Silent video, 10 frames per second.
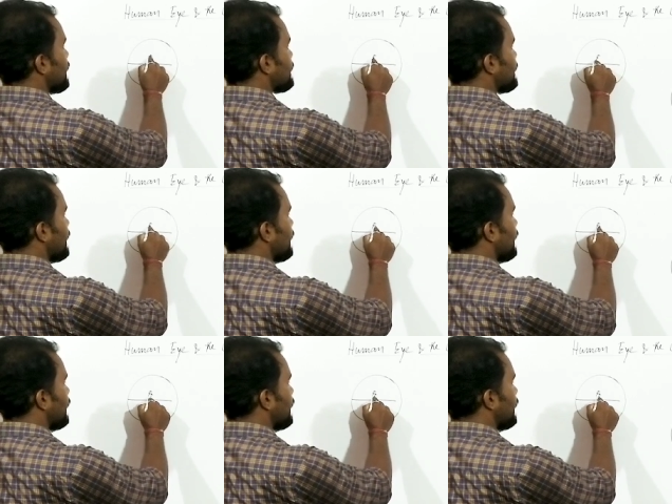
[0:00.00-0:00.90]
standing
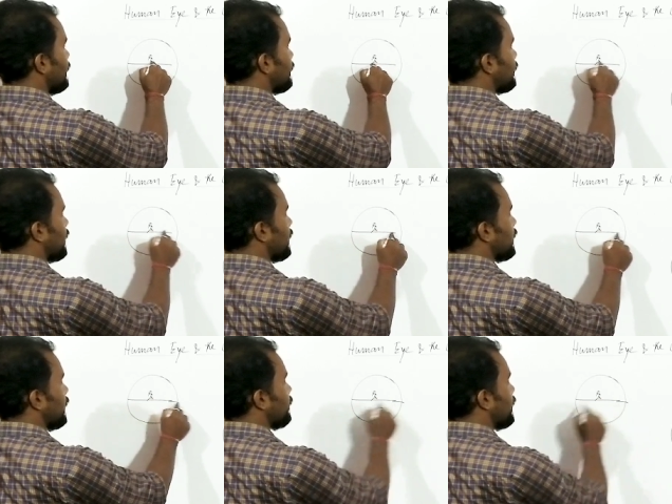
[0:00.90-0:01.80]
here right
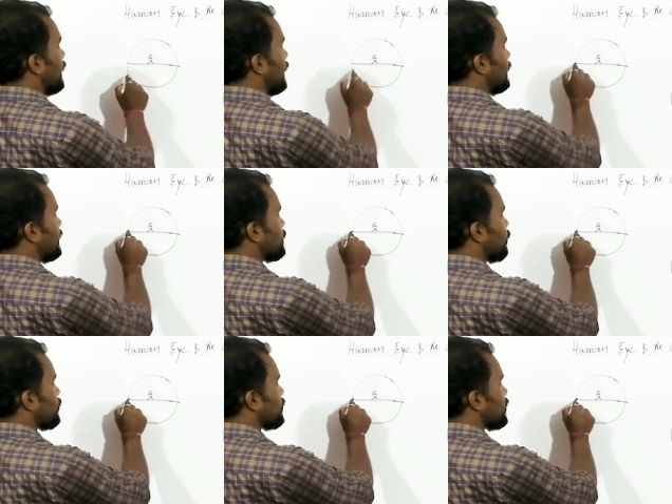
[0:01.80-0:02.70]
now, this
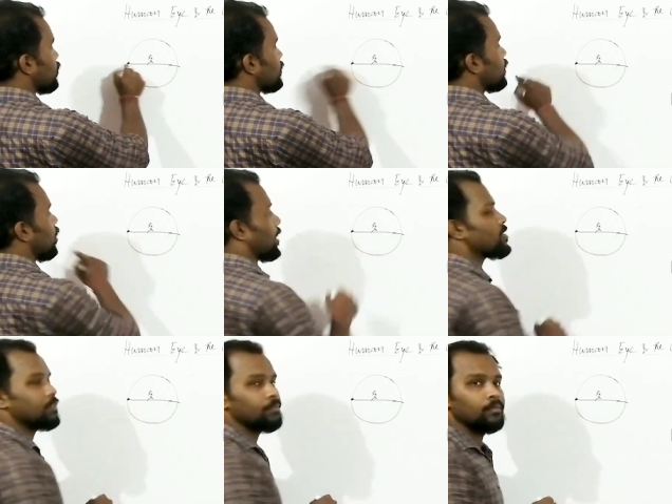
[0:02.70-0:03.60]
position is known as the
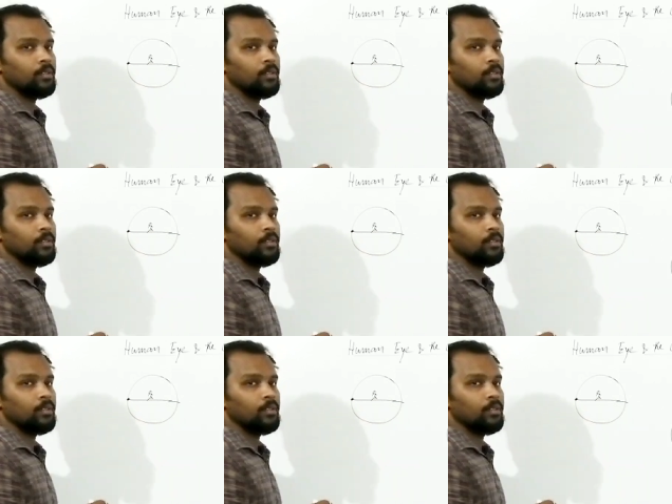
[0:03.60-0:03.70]
horizon.